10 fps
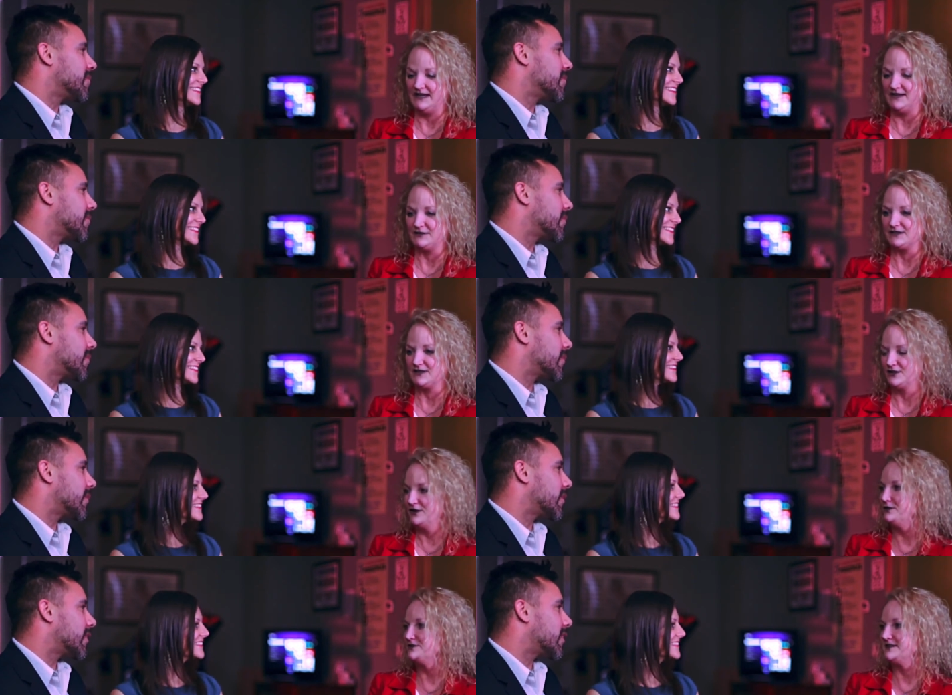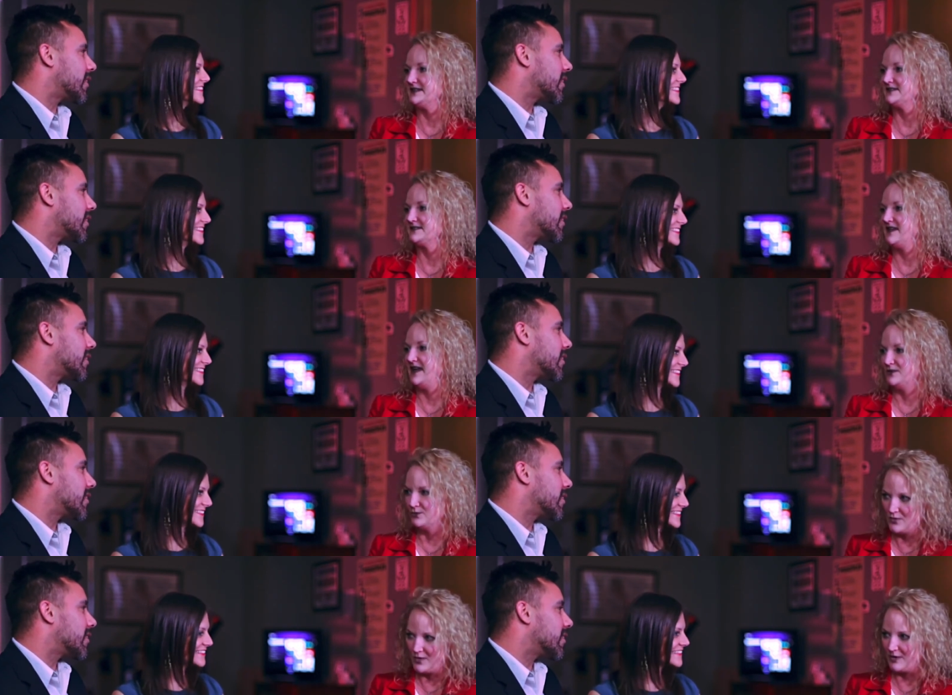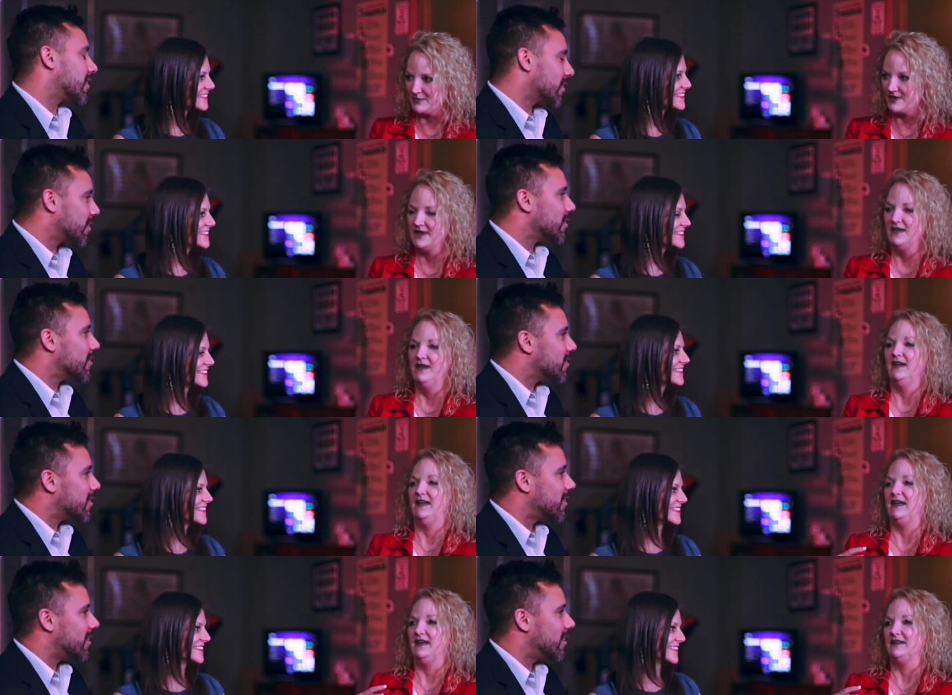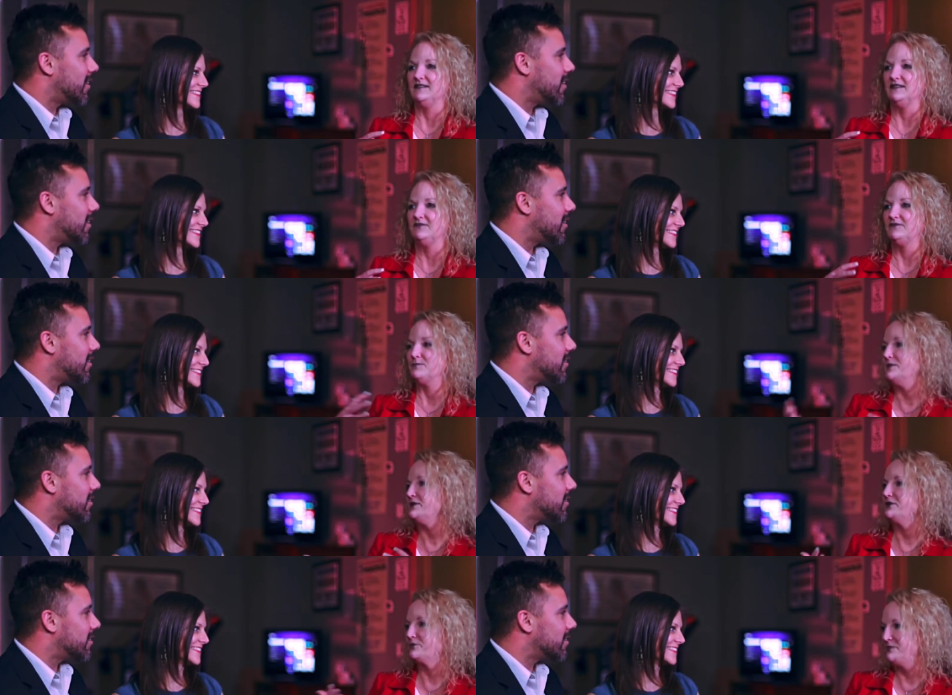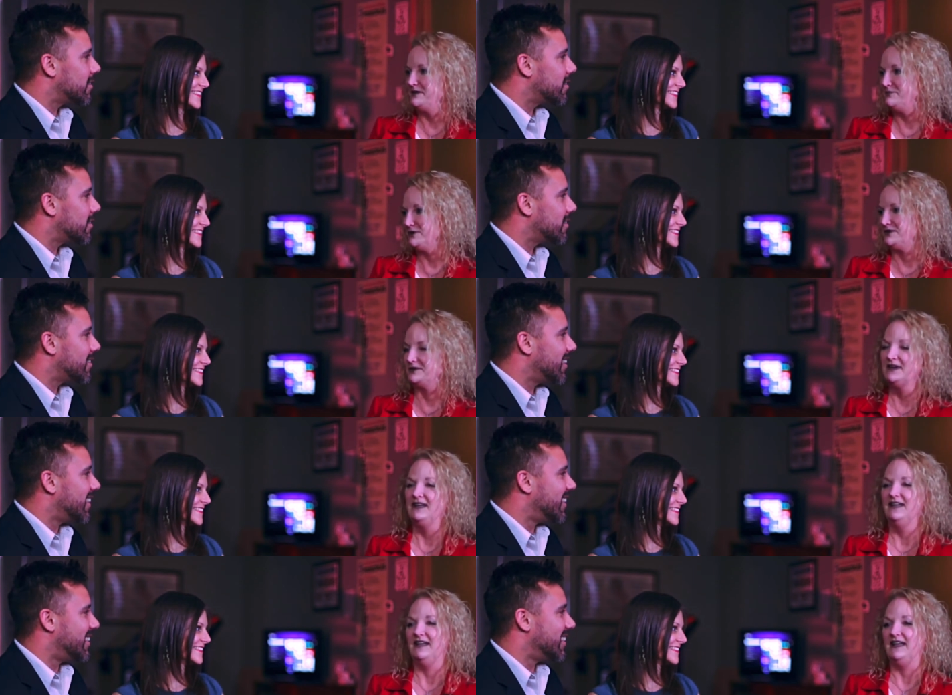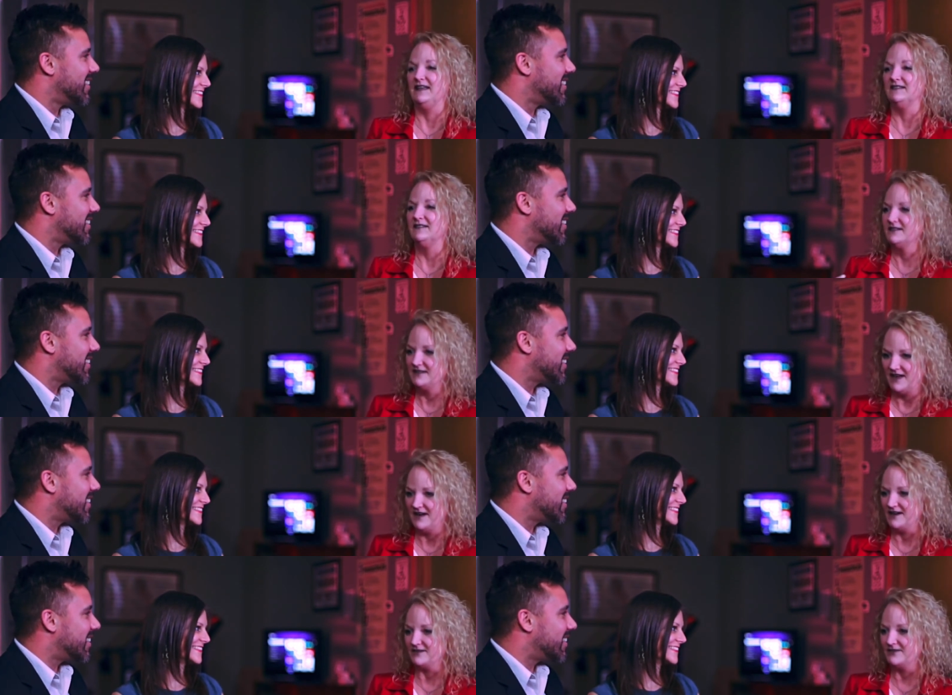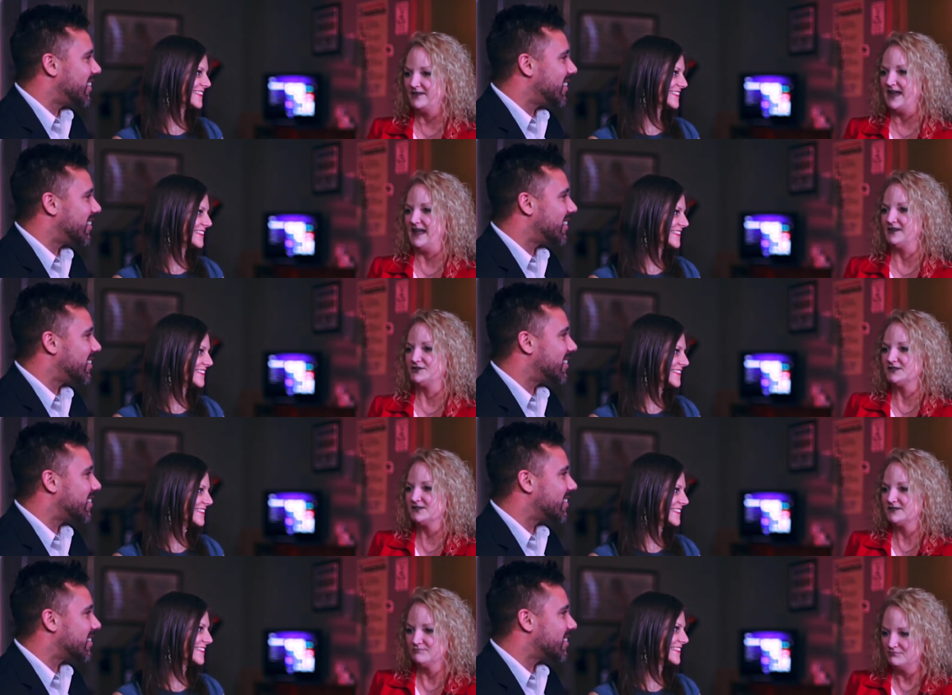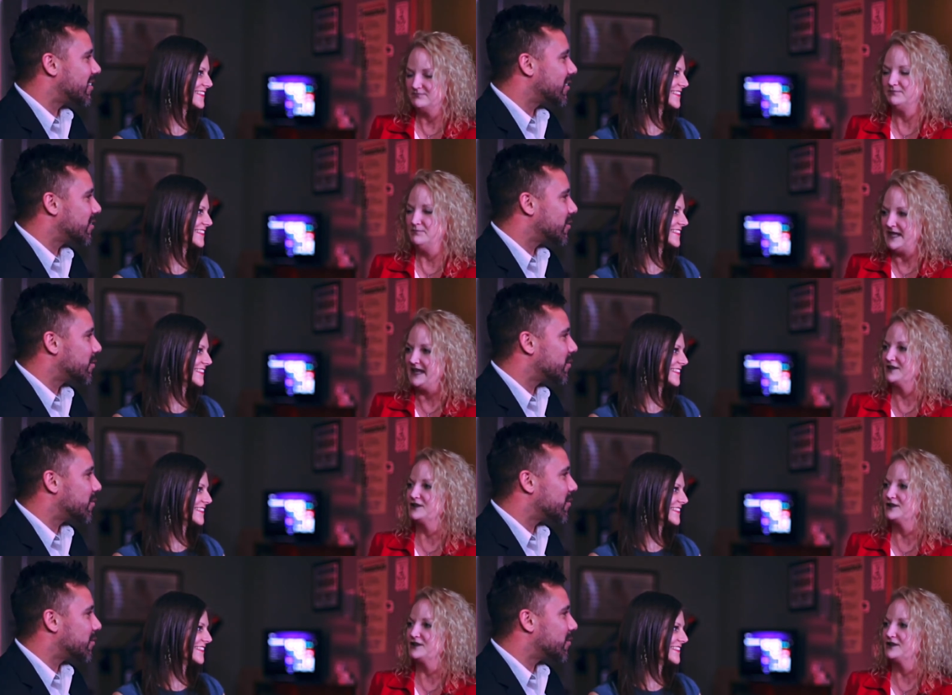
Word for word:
Speaker 1: here is the closeness and the warmth and the familiar people and the love and just being